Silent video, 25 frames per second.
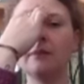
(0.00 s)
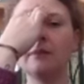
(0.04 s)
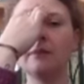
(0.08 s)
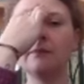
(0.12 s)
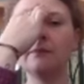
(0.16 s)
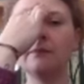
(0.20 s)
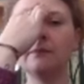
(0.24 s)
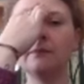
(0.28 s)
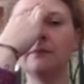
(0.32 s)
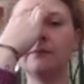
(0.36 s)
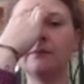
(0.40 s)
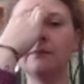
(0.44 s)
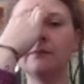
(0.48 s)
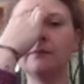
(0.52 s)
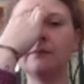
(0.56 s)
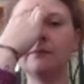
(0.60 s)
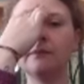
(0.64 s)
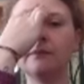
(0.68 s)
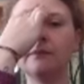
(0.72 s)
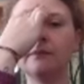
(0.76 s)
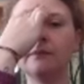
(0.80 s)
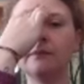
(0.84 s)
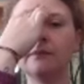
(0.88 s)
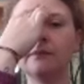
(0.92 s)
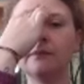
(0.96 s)

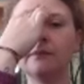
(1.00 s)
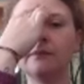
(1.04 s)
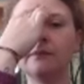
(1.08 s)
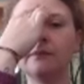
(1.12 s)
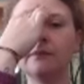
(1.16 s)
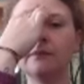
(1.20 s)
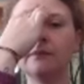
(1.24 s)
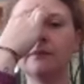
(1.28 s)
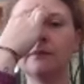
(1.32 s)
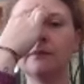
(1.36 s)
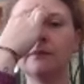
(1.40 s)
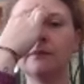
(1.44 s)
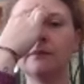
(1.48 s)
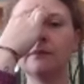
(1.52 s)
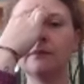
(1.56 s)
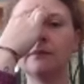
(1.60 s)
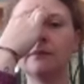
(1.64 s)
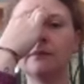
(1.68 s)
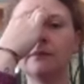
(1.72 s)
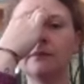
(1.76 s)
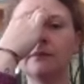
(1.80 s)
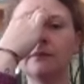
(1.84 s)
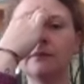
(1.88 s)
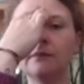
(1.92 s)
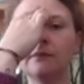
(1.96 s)

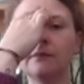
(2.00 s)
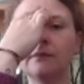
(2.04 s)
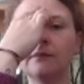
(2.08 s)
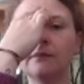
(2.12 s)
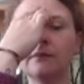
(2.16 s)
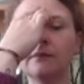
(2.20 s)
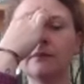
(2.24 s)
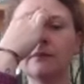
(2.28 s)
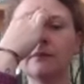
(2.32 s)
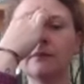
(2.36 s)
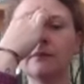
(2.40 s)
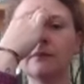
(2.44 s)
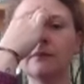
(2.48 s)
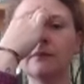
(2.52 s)
(no one is talking)